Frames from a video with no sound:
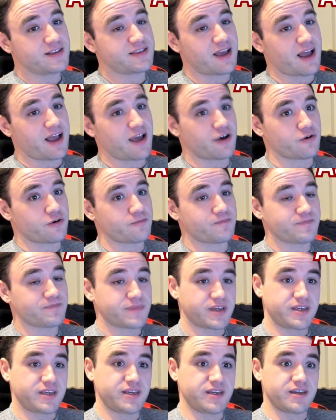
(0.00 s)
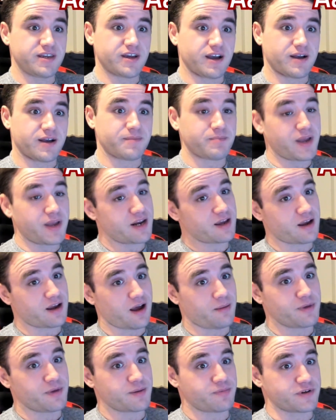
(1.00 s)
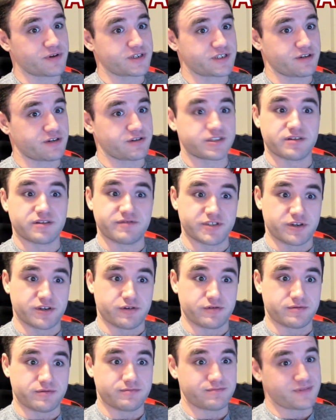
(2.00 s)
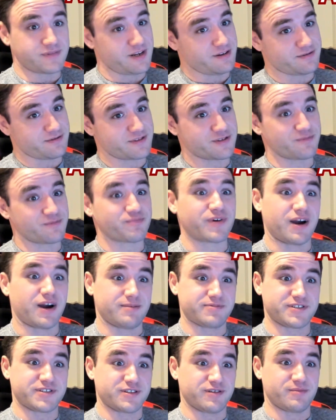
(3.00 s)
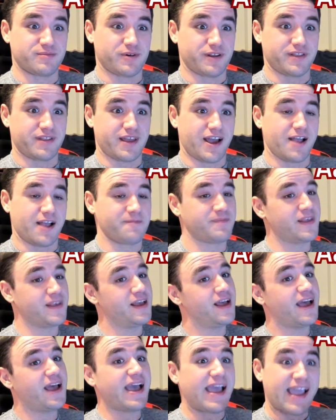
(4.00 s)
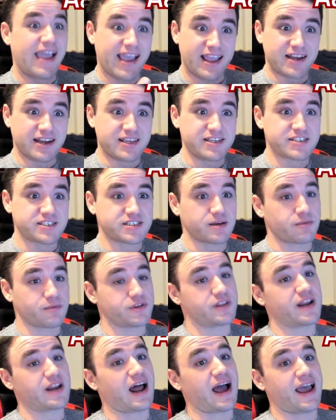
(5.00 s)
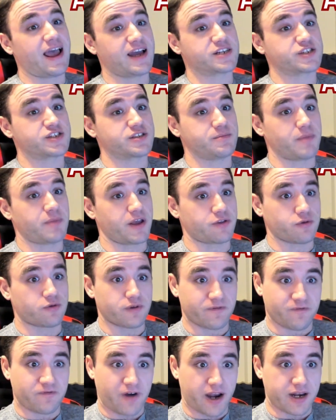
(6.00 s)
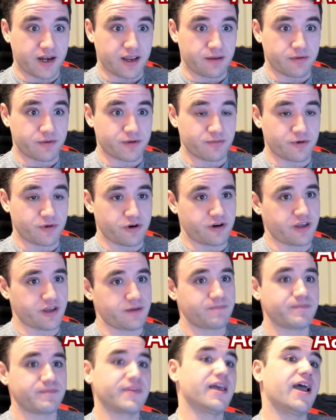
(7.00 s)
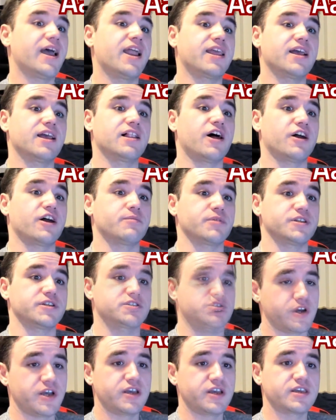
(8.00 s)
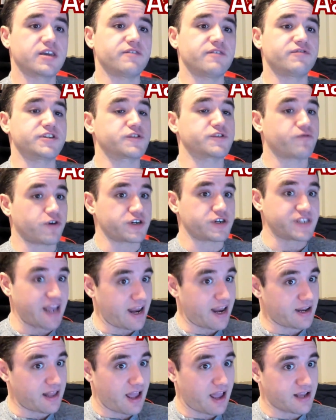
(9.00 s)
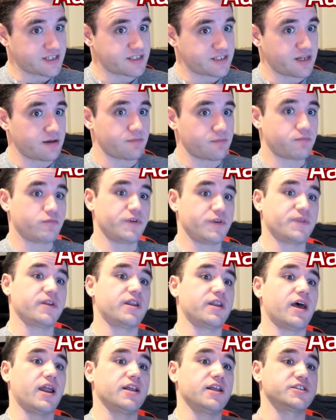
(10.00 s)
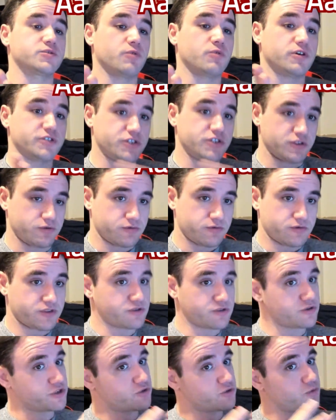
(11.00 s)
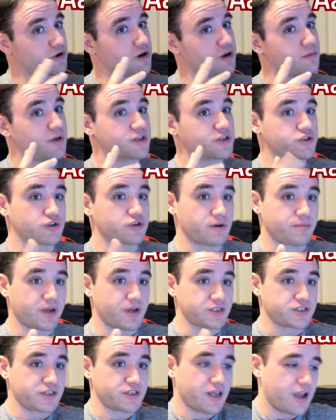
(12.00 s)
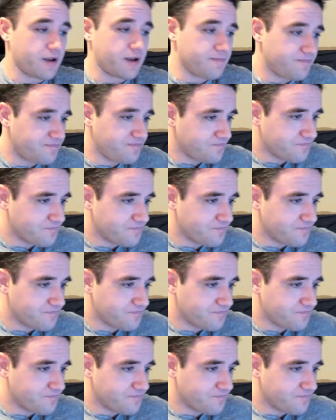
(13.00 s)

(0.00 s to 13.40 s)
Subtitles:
that he made a comic book series of his own. So props to him on that. And he's someone that I actually met through the fighting game community, and he allowed me to give his first and last name within that as well too. So just wanted to make sure to mention that.